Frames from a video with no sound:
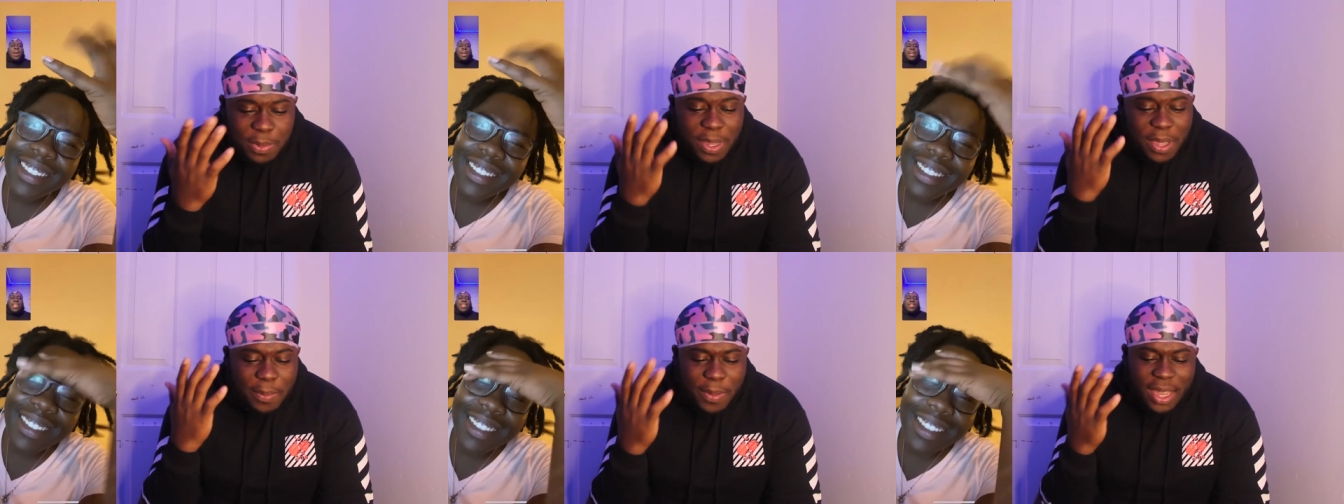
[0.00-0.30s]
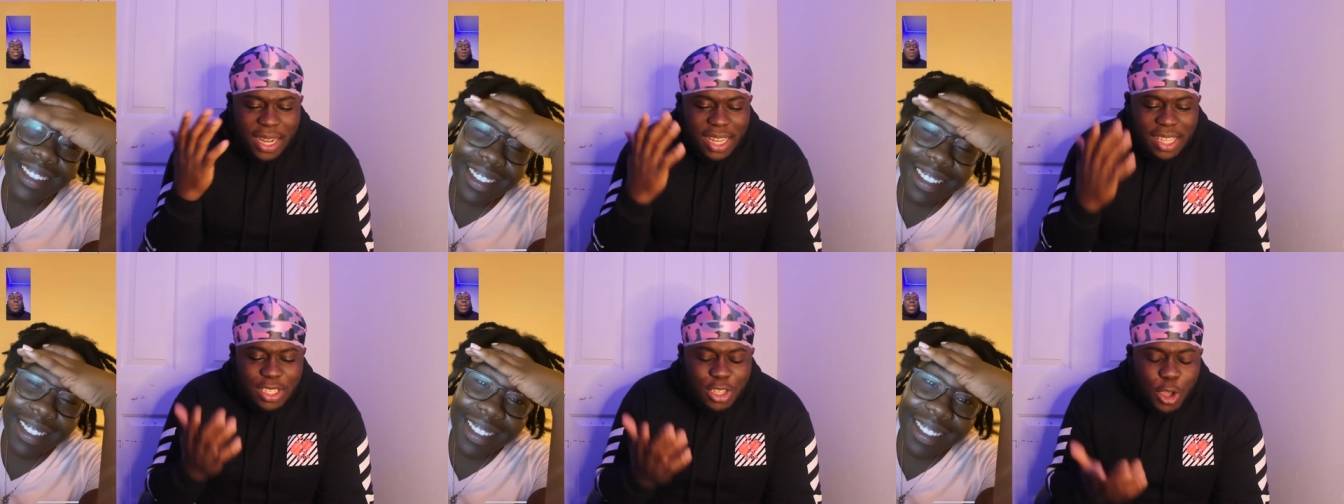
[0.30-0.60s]
speak
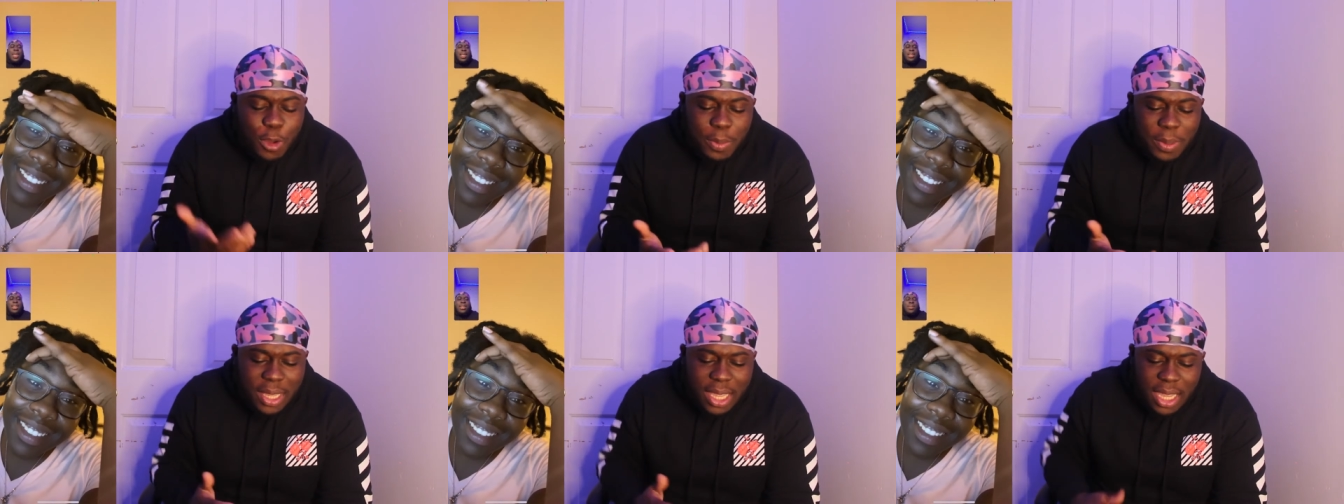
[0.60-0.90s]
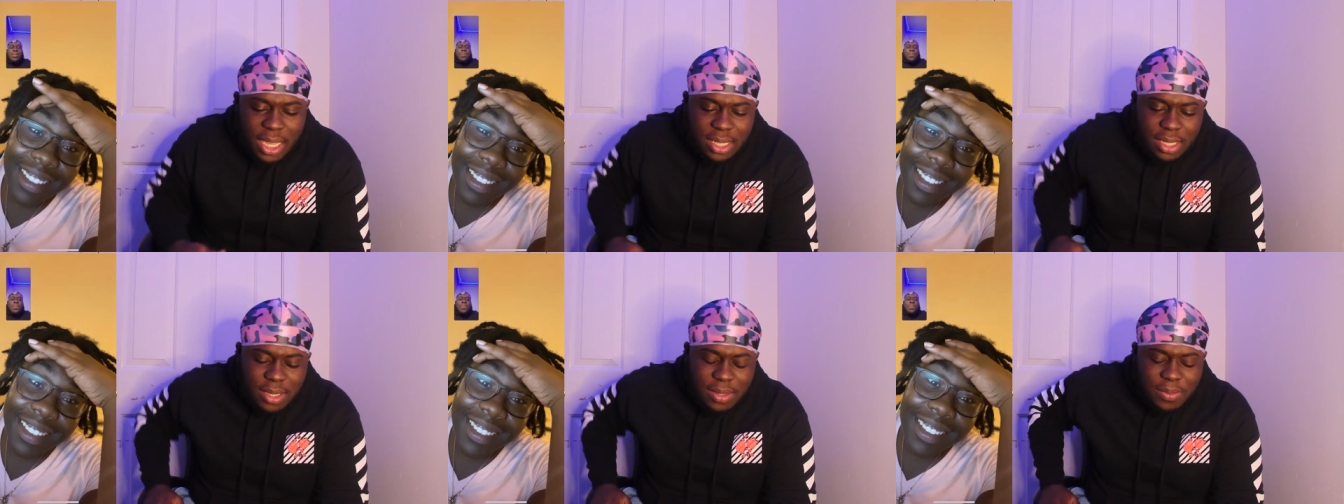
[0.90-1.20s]
about it. It's an open
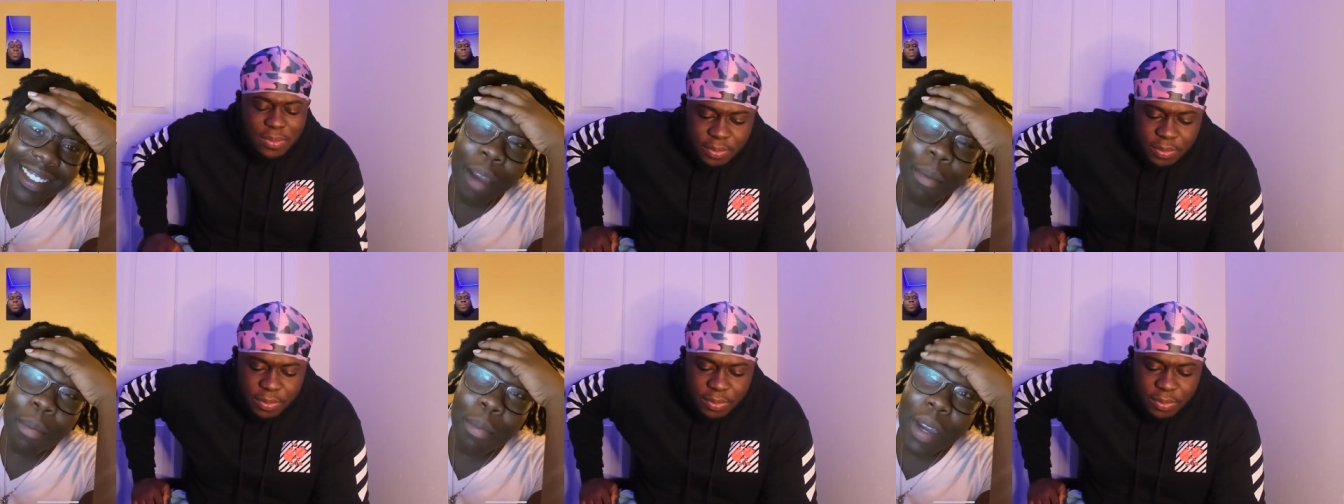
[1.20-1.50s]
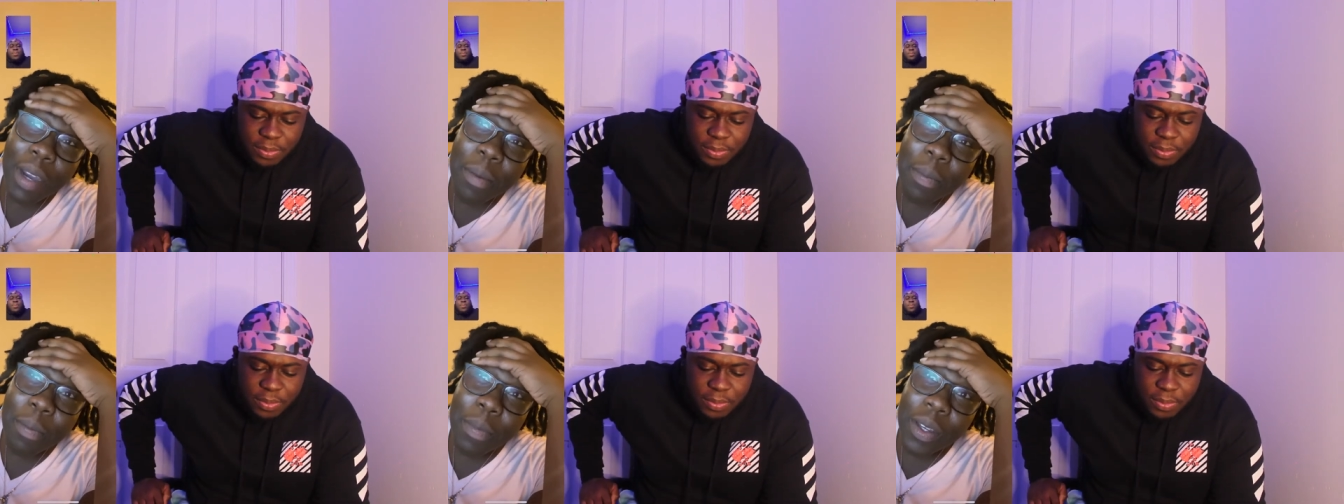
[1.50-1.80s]
case.
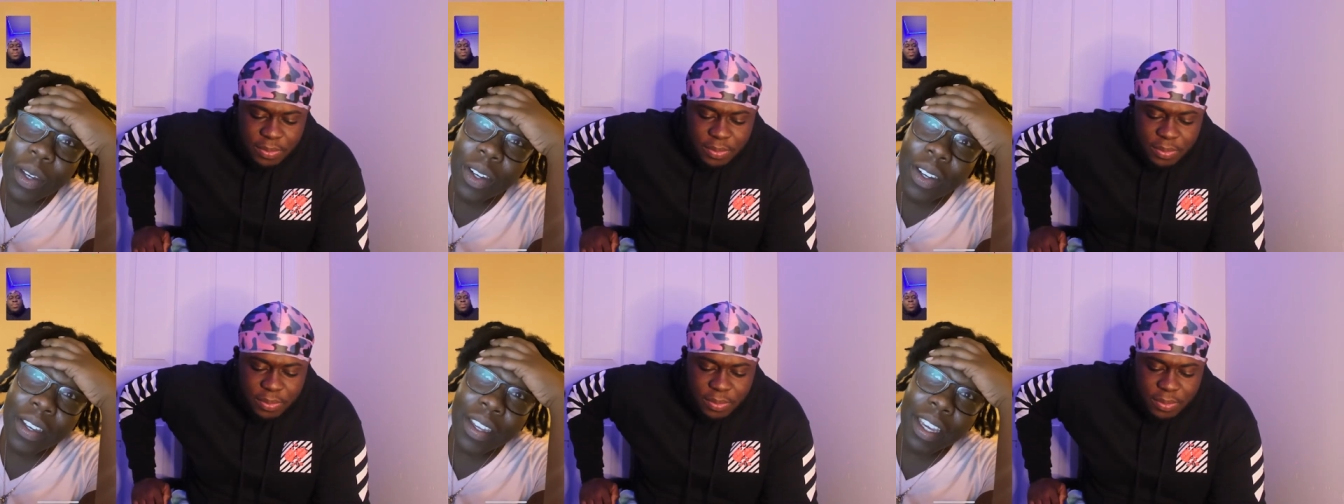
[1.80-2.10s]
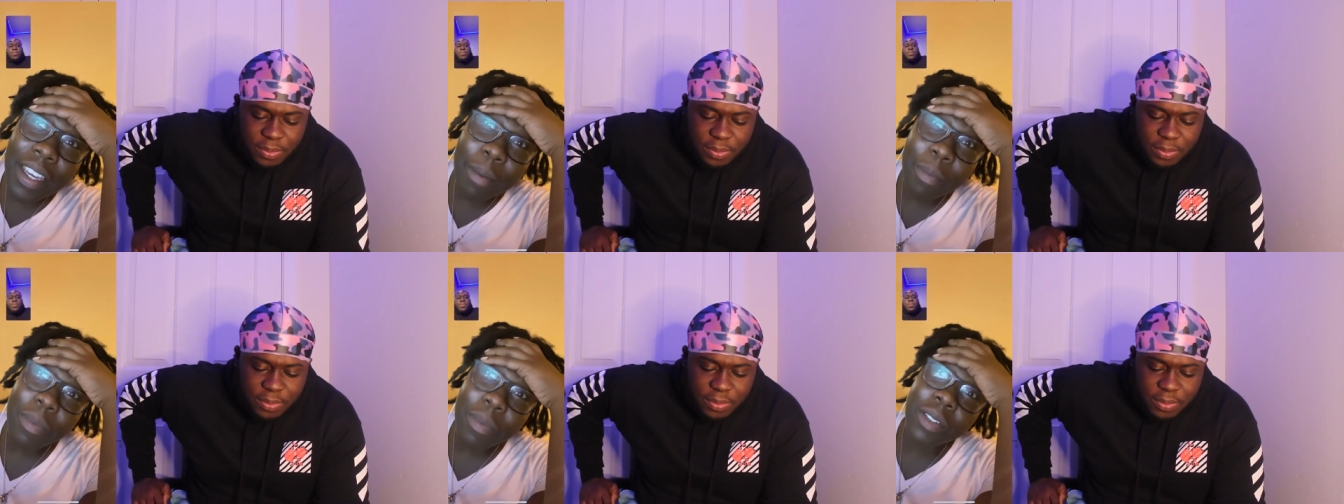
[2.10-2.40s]
I might
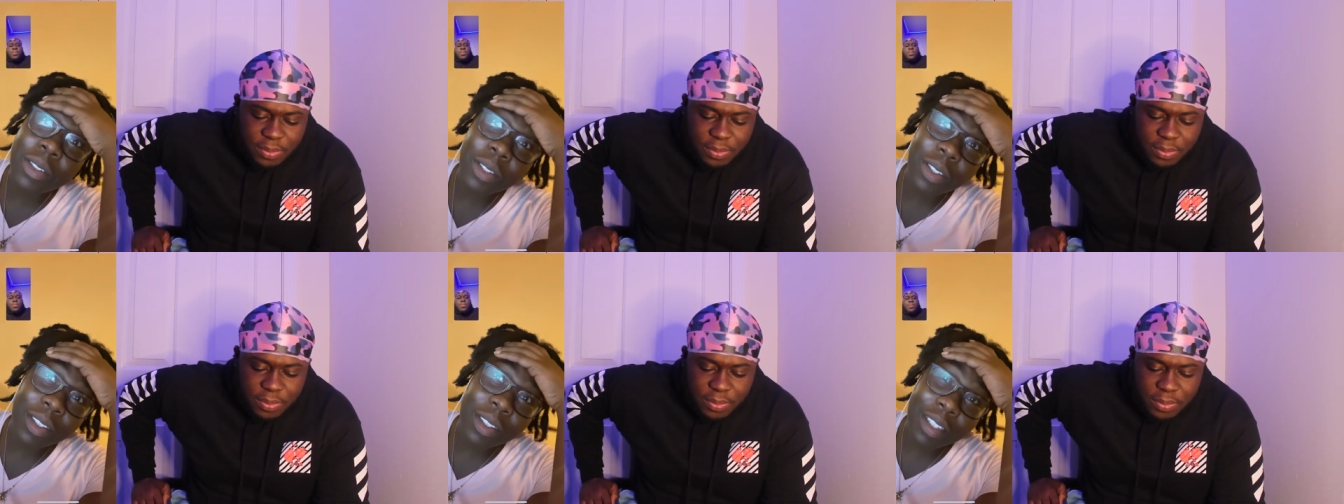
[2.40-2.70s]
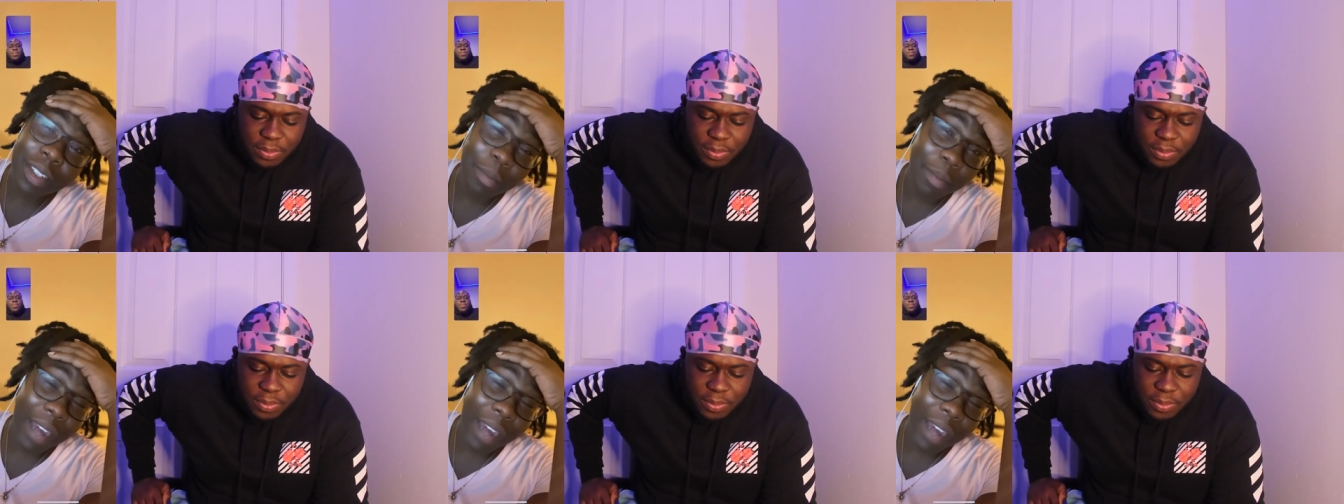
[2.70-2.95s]
be on campus